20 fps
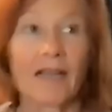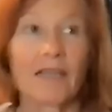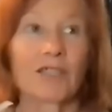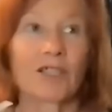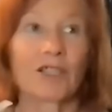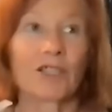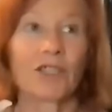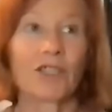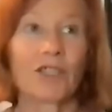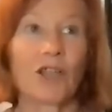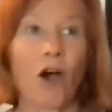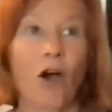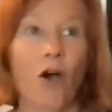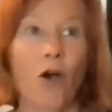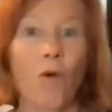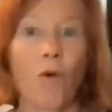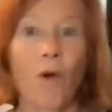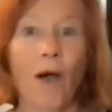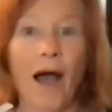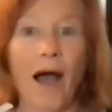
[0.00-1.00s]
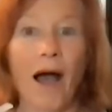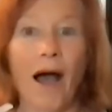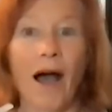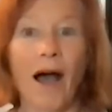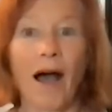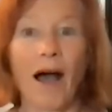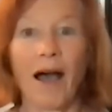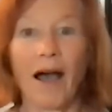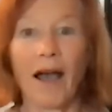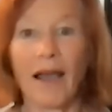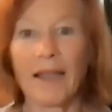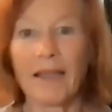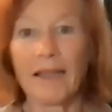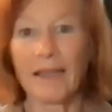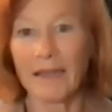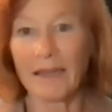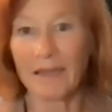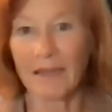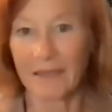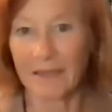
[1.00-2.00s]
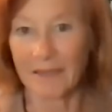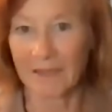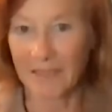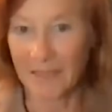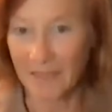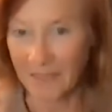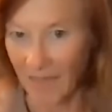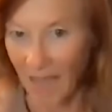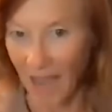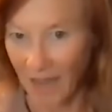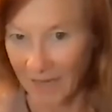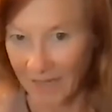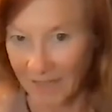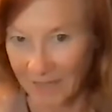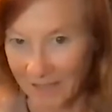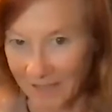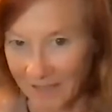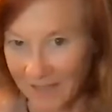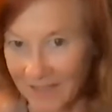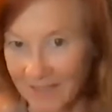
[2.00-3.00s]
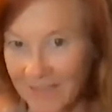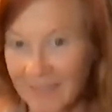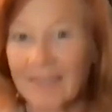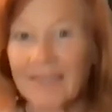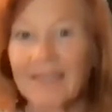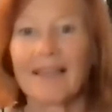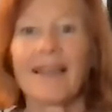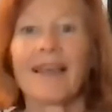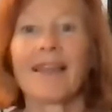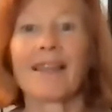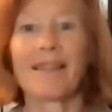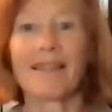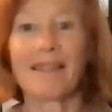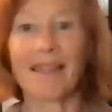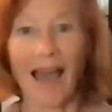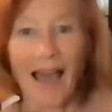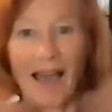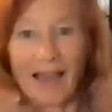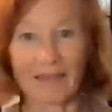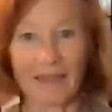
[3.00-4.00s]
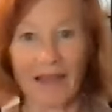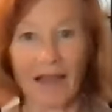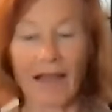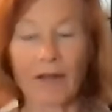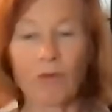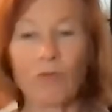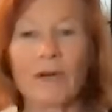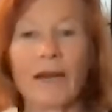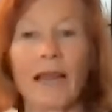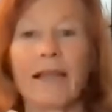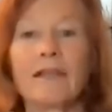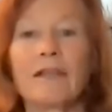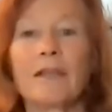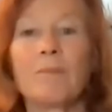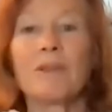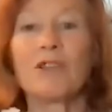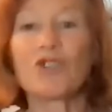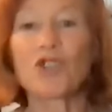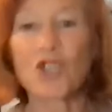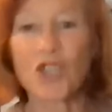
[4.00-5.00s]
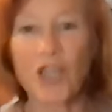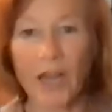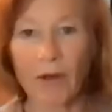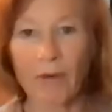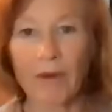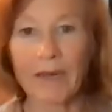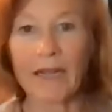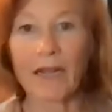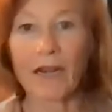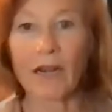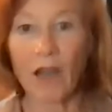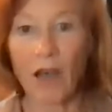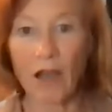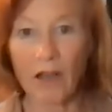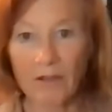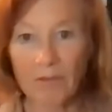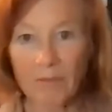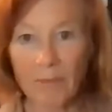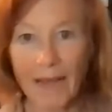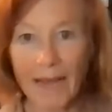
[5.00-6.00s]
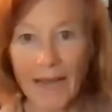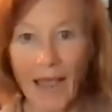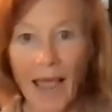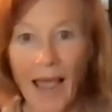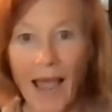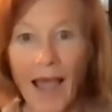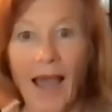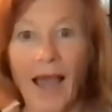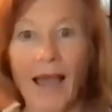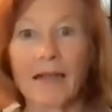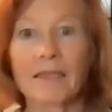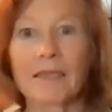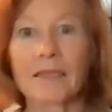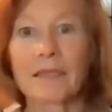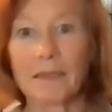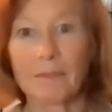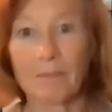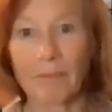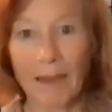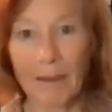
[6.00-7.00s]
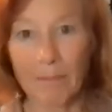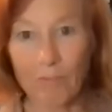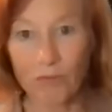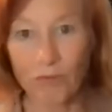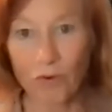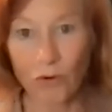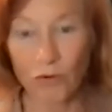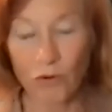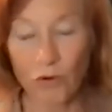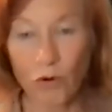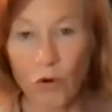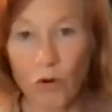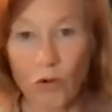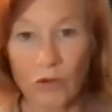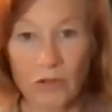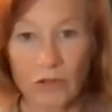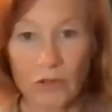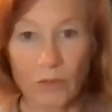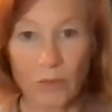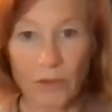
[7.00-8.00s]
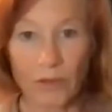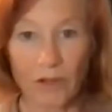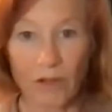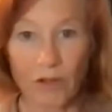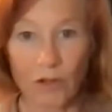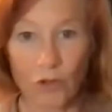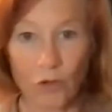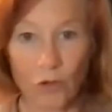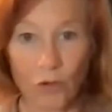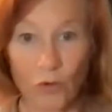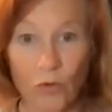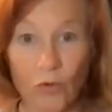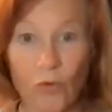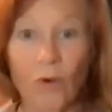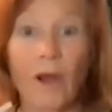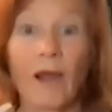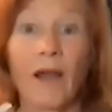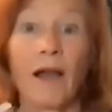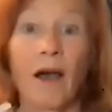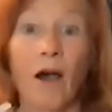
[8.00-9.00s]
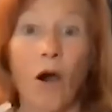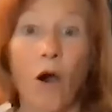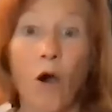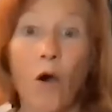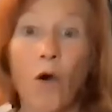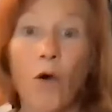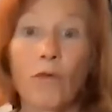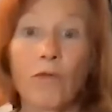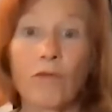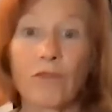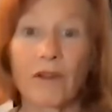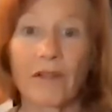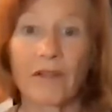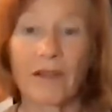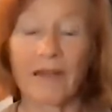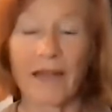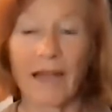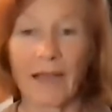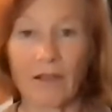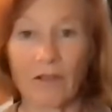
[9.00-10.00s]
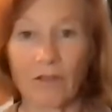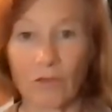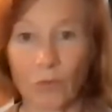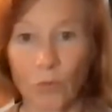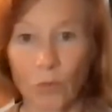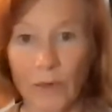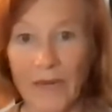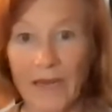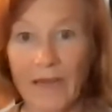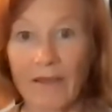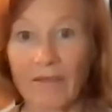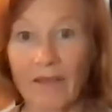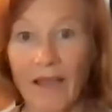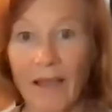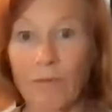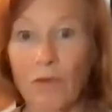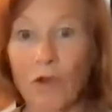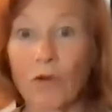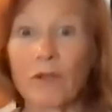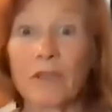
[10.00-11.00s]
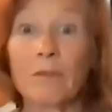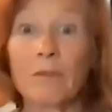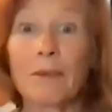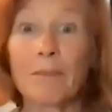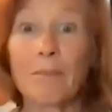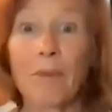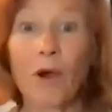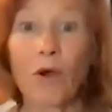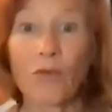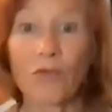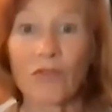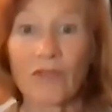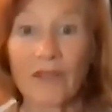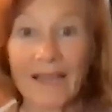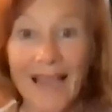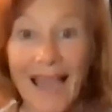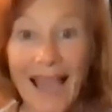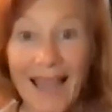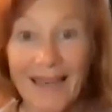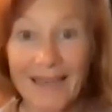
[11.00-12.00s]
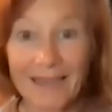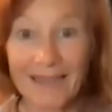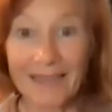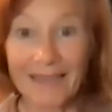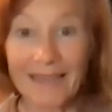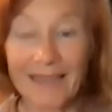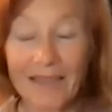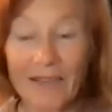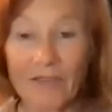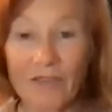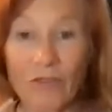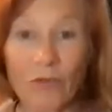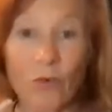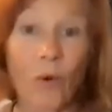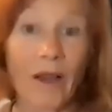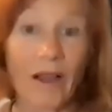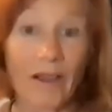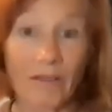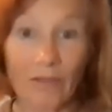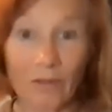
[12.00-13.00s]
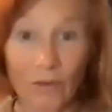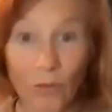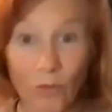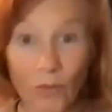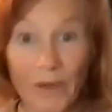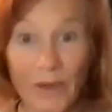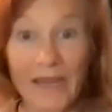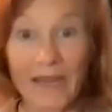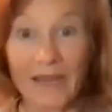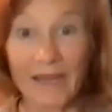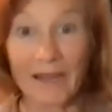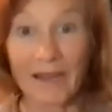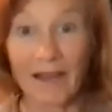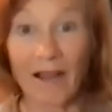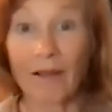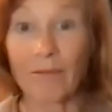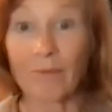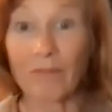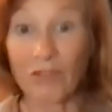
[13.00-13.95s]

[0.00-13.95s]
so i decided that i would like to be sharing a lot of my hacks and my protocols with you over the next weeks. I'm going to be posting at least twice a week on